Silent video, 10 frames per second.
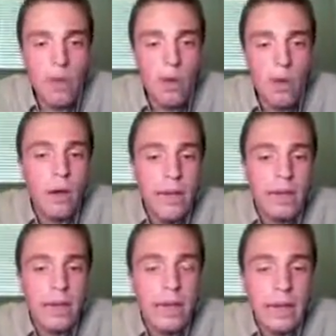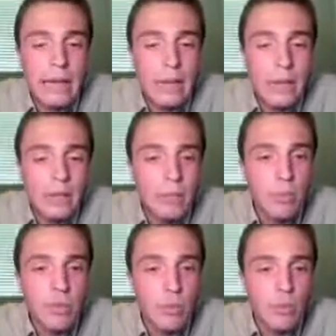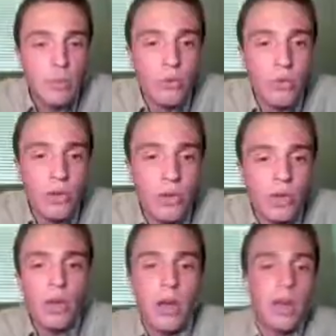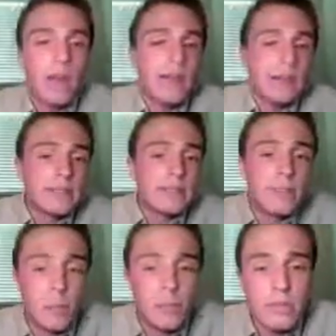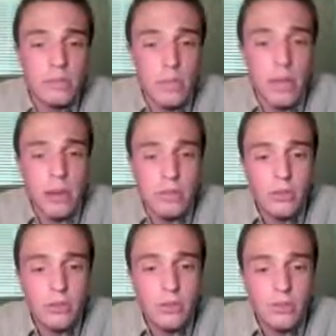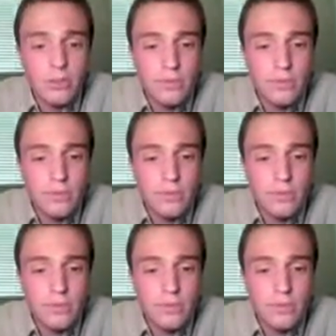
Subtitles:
And then play the move knight to d4. That's what black chose.